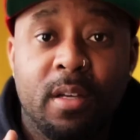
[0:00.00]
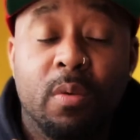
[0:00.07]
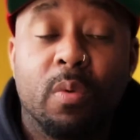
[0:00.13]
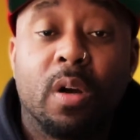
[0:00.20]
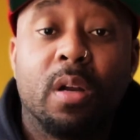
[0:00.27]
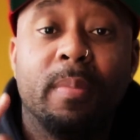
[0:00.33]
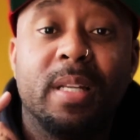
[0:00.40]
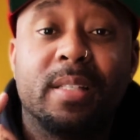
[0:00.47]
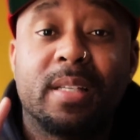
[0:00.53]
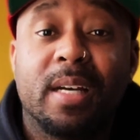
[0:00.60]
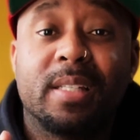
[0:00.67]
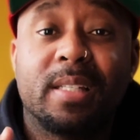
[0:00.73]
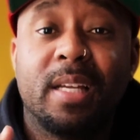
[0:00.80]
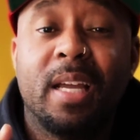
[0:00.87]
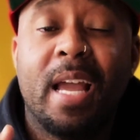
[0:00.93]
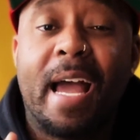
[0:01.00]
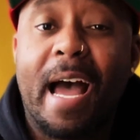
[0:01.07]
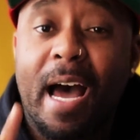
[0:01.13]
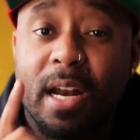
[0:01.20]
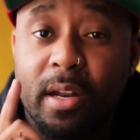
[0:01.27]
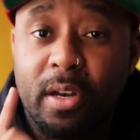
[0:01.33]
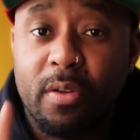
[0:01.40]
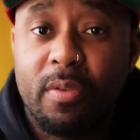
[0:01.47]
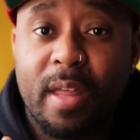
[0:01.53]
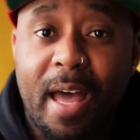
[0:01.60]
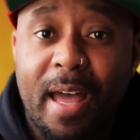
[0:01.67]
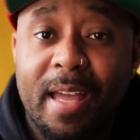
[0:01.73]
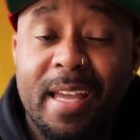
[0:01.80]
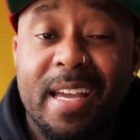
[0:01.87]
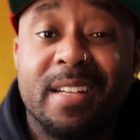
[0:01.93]
We're going to be discussing how to do
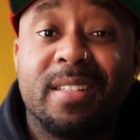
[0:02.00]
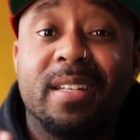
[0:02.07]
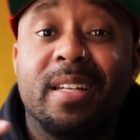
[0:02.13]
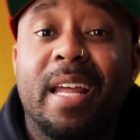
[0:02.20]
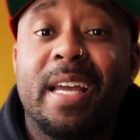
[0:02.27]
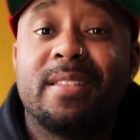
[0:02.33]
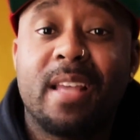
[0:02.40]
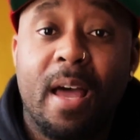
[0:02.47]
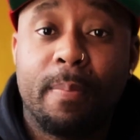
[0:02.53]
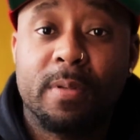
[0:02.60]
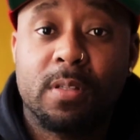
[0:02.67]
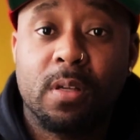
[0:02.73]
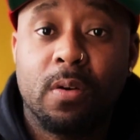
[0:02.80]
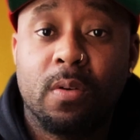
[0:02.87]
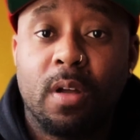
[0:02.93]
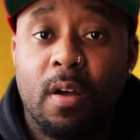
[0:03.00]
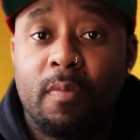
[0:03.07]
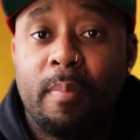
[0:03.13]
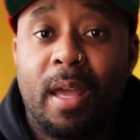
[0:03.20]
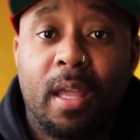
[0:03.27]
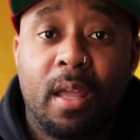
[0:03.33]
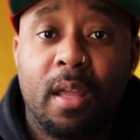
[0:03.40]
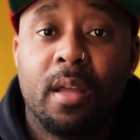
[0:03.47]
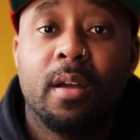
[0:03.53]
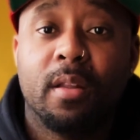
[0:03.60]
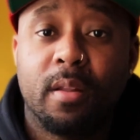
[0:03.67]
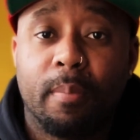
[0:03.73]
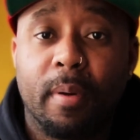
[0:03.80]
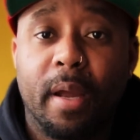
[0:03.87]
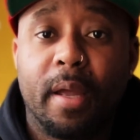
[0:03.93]
that in today's episode of Making
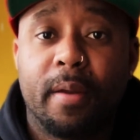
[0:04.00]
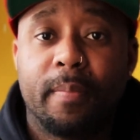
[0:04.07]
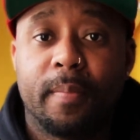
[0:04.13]
the Brand.